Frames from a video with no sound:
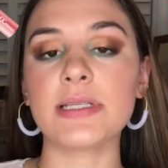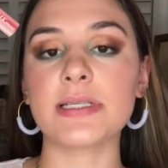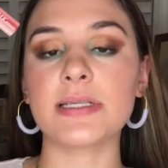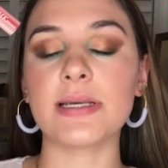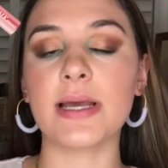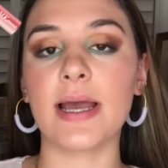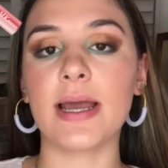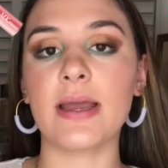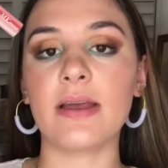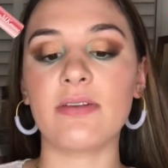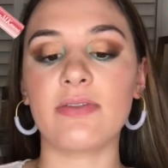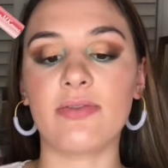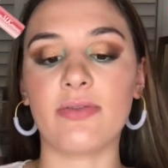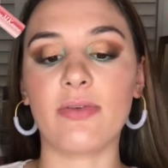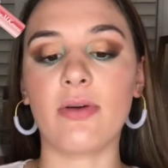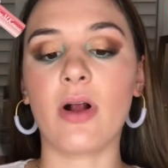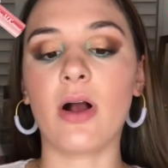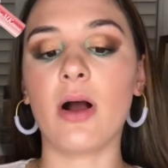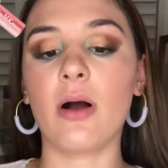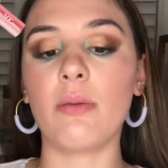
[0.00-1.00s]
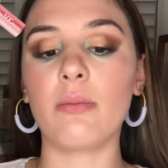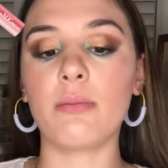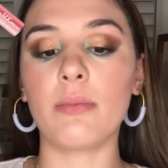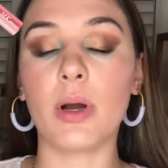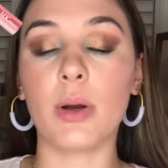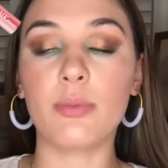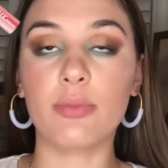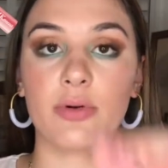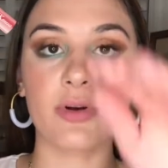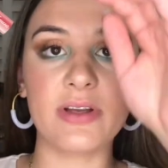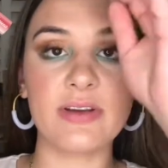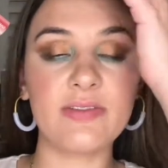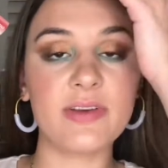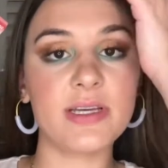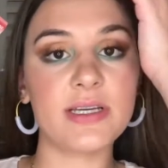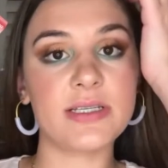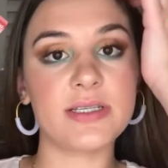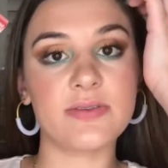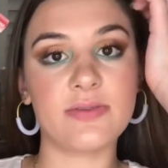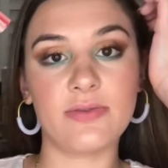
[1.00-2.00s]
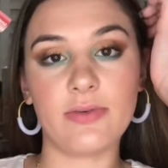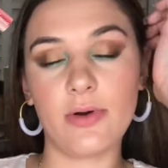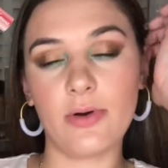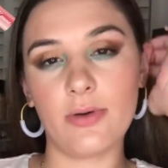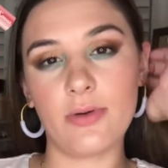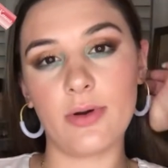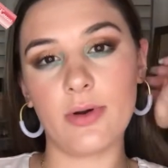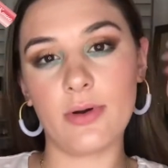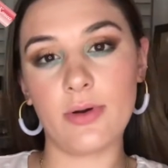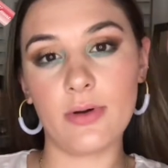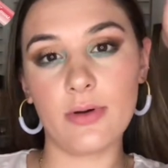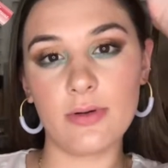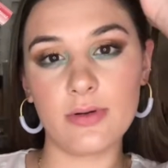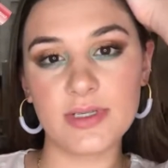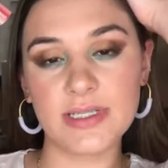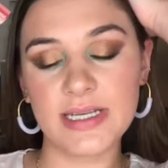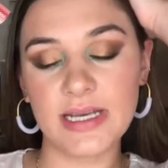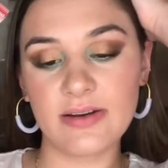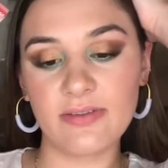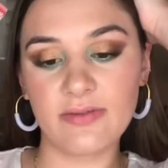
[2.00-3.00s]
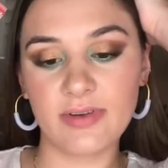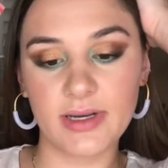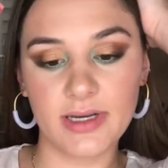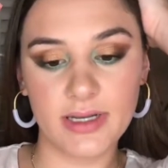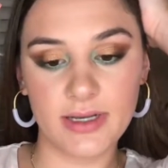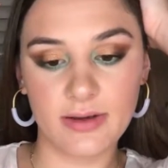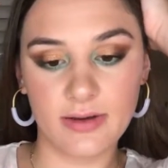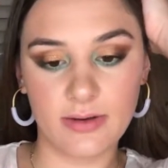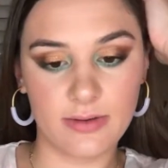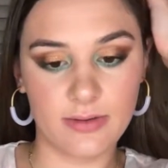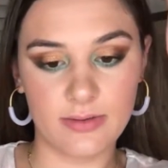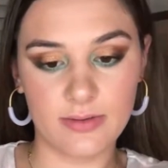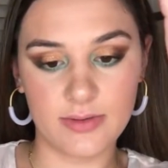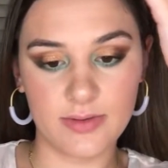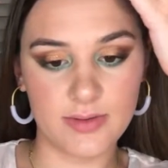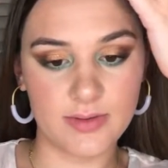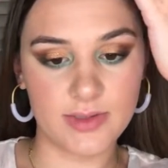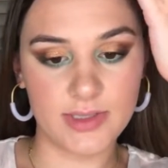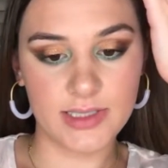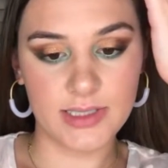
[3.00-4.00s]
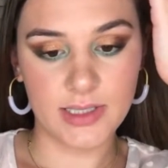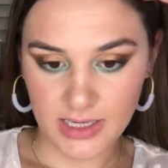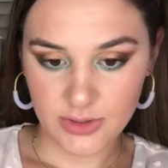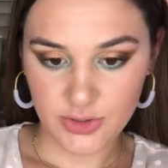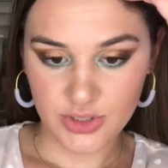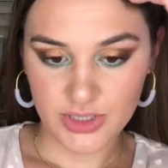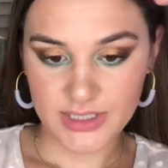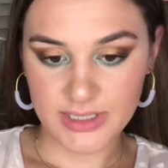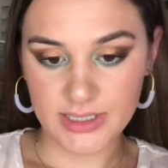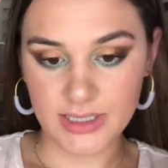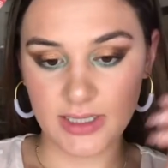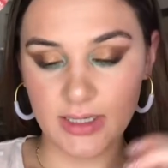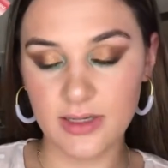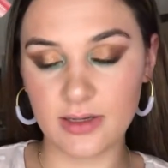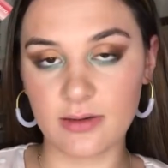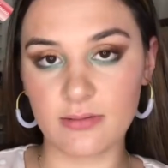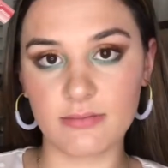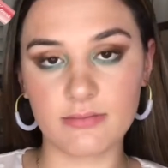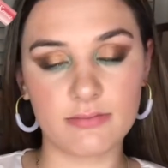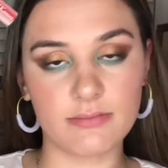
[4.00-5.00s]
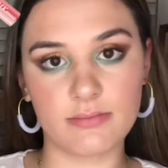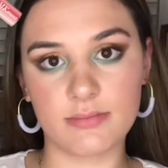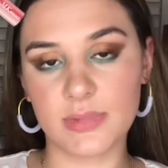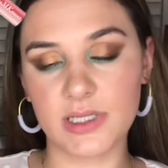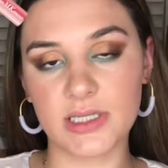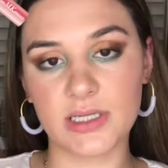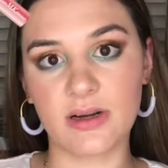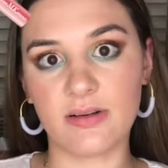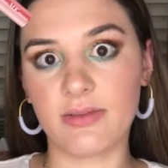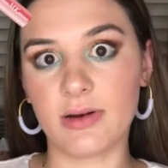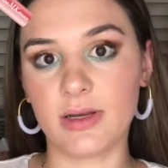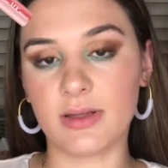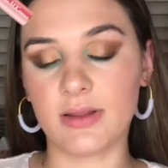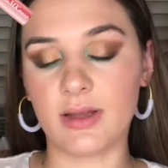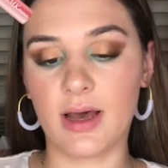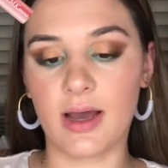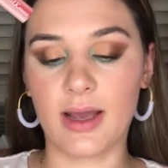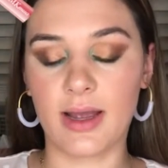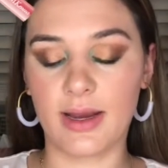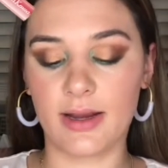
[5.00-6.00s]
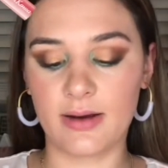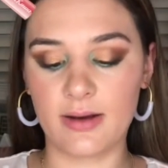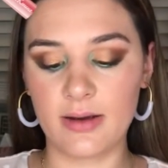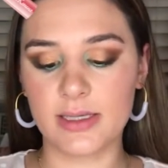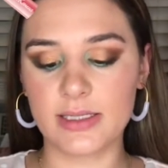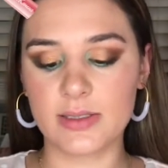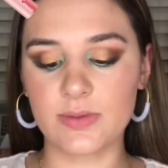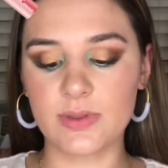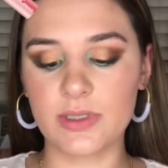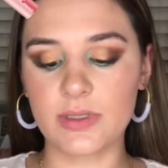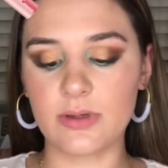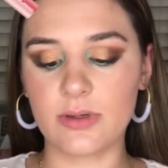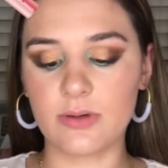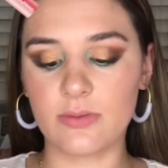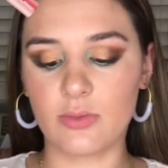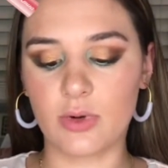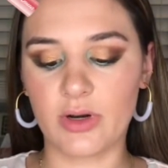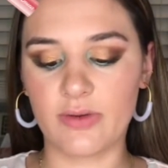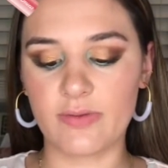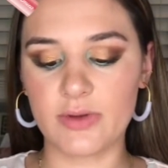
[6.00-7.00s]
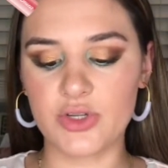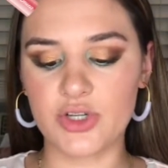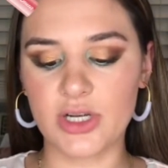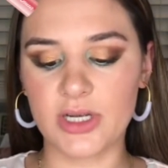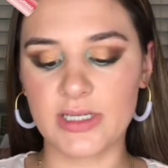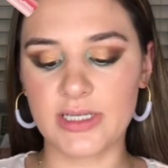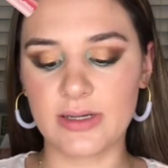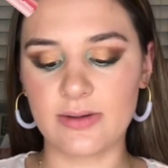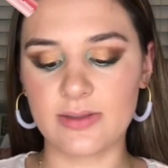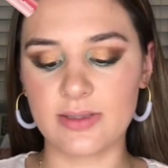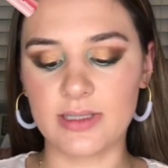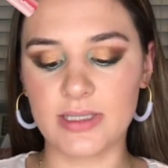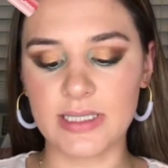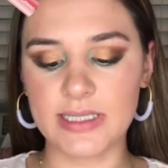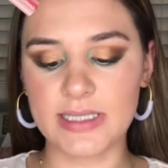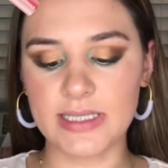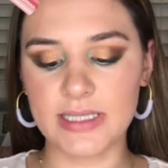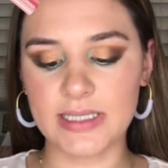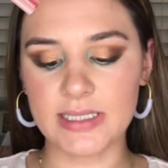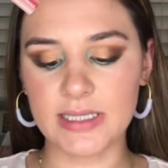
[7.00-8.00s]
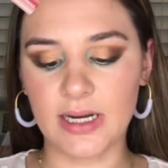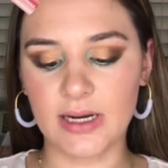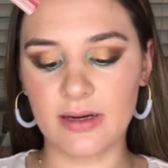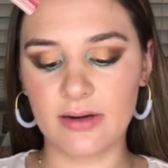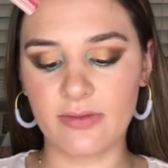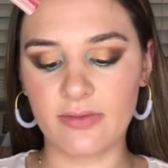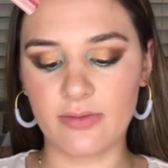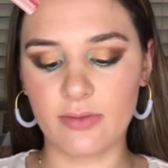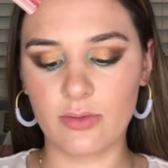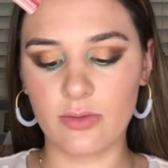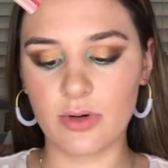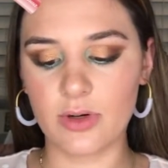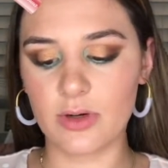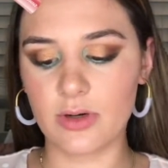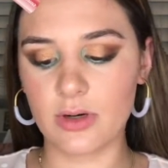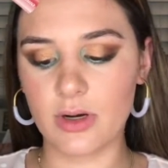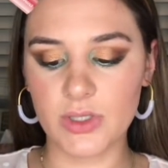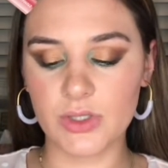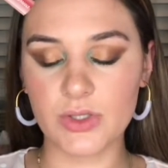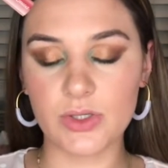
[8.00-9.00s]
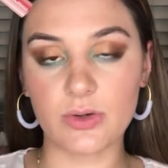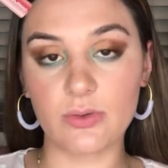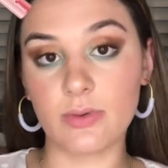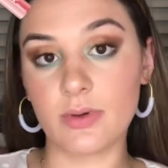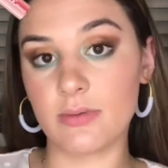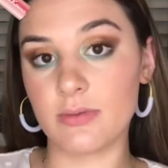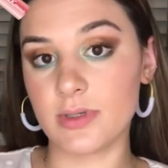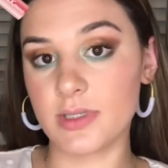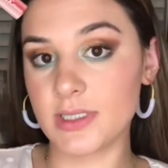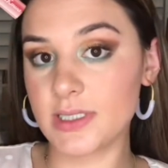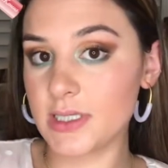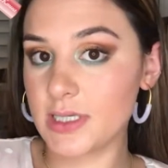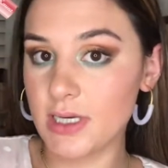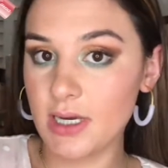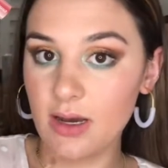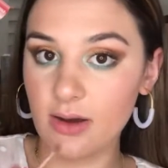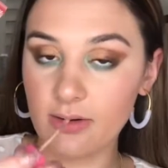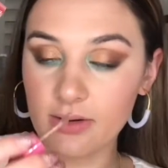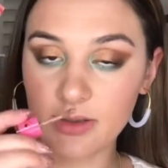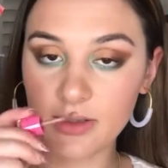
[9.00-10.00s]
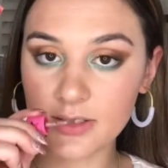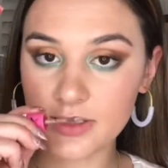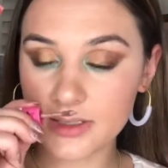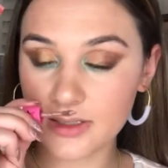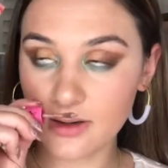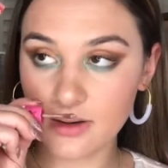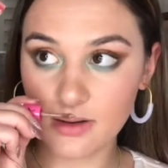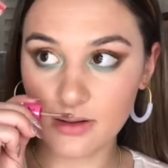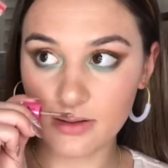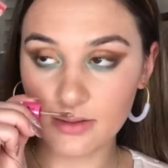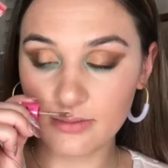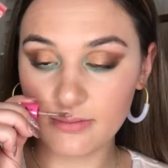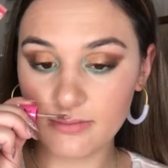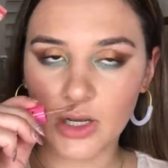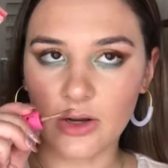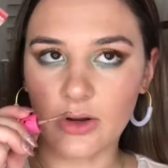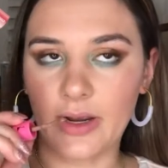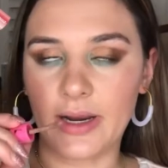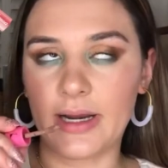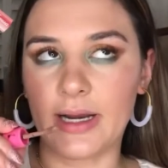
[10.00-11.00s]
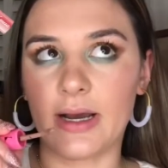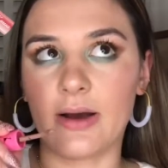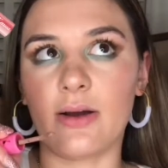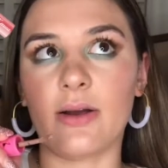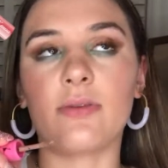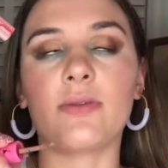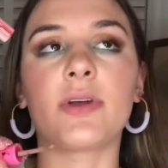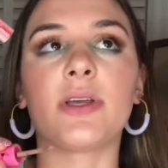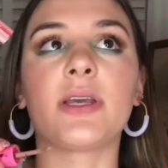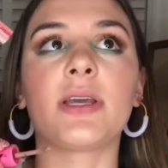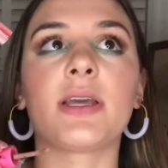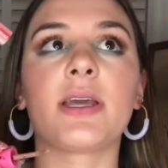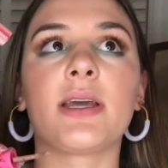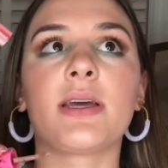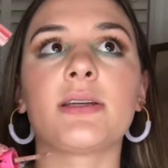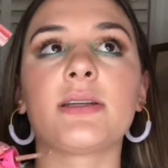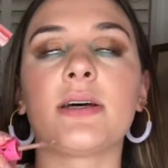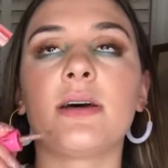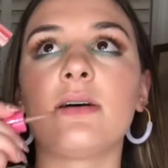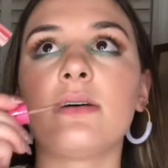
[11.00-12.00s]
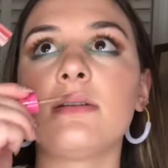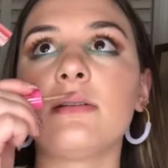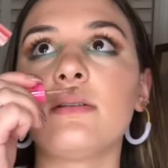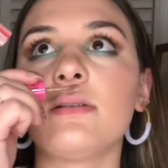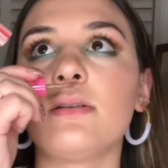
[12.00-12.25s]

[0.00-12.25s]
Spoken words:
say from previous photos and videos and just seeing stuff online, this was one of the shades I was least excited for, so we will see how it looks on. Okay, now I really can't tell.